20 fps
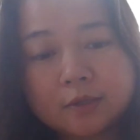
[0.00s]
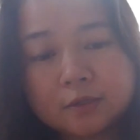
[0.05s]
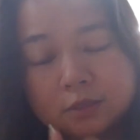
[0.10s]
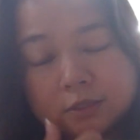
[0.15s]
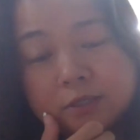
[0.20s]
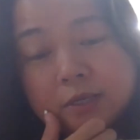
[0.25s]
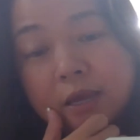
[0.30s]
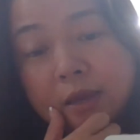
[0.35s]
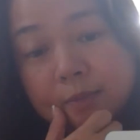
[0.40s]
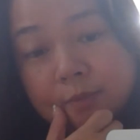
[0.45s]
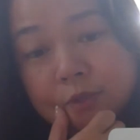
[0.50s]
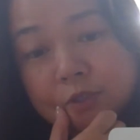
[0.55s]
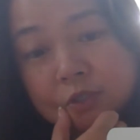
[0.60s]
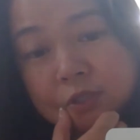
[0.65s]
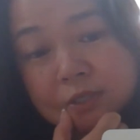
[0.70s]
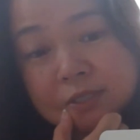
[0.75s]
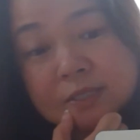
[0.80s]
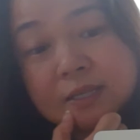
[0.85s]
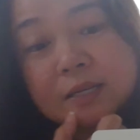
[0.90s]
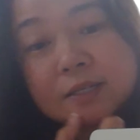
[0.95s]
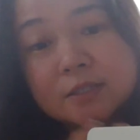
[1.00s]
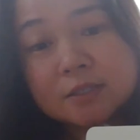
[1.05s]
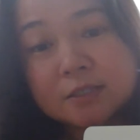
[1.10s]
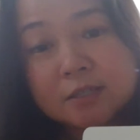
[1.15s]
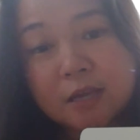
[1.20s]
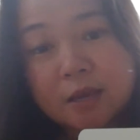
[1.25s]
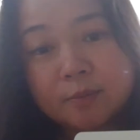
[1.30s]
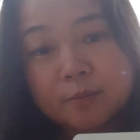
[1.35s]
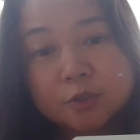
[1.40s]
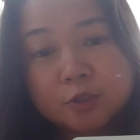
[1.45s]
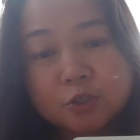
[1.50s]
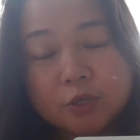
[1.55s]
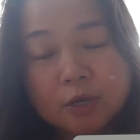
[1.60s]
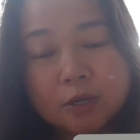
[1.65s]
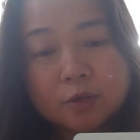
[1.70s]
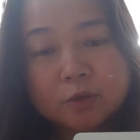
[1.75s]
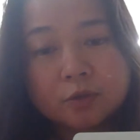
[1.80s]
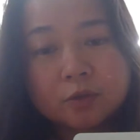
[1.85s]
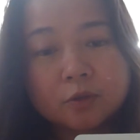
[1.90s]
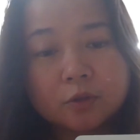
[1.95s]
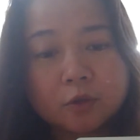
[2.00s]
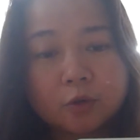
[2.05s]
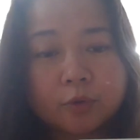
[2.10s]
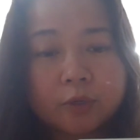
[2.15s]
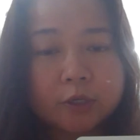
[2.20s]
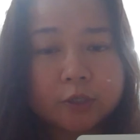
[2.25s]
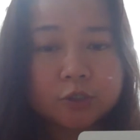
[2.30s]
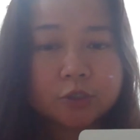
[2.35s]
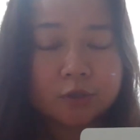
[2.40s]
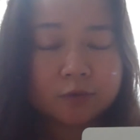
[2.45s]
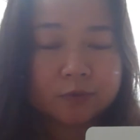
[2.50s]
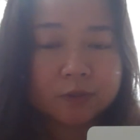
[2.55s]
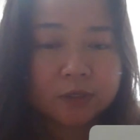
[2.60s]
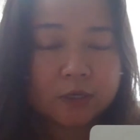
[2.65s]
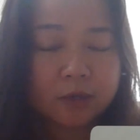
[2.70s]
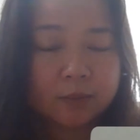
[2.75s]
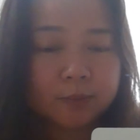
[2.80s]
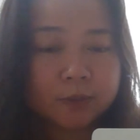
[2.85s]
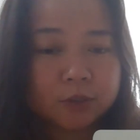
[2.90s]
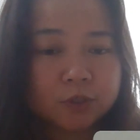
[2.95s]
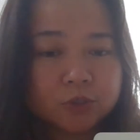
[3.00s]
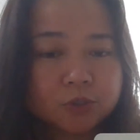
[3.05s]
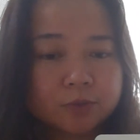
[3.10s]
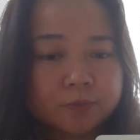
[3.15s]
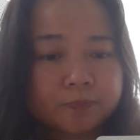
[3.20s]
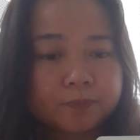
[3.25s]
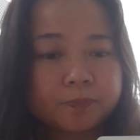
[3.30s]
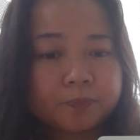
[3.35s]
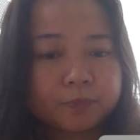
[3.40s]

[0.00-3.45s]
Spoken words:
the damage, the extent of the damage, and the location of the damage,